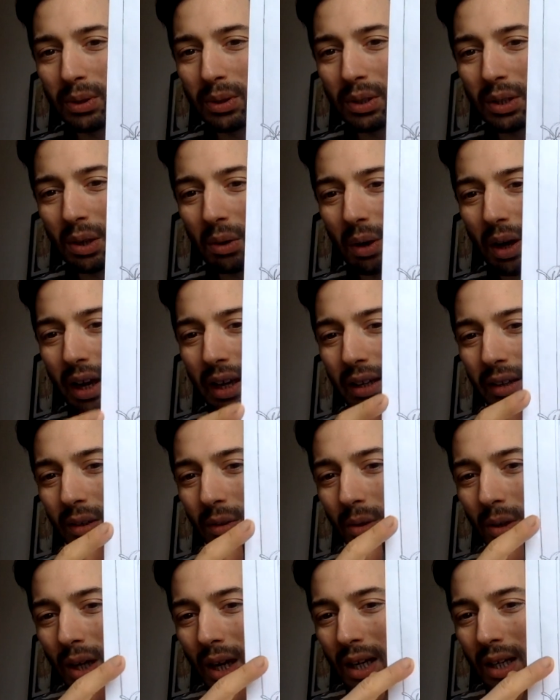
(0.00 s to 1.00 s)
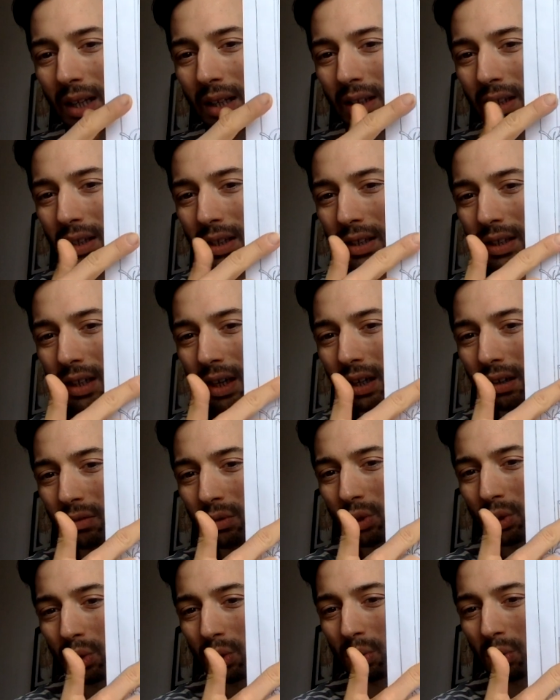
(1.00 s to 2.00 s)
So I created these kind of
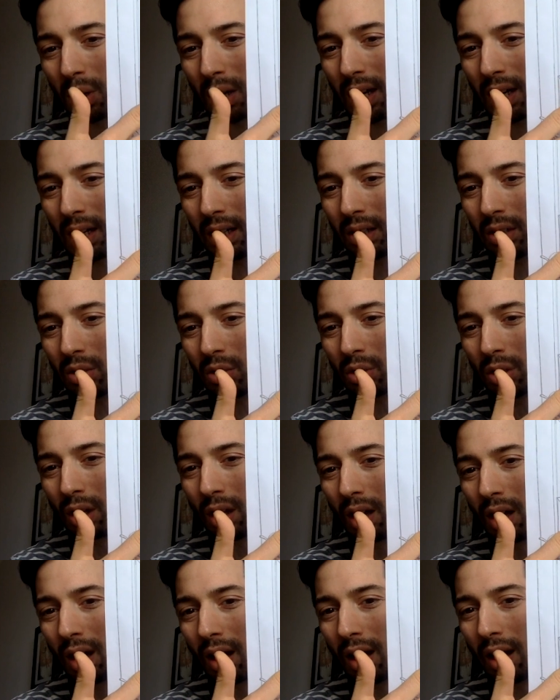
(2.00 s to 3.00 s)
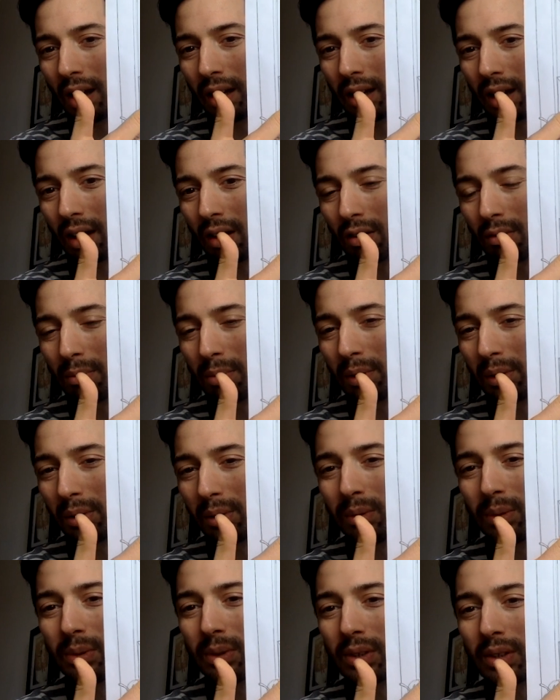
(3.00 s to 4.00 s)
strange hot air
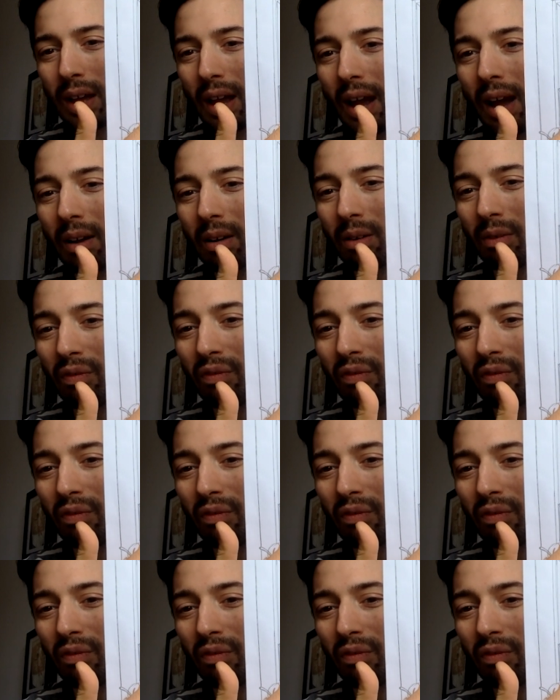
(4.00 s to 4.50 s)
balloons out of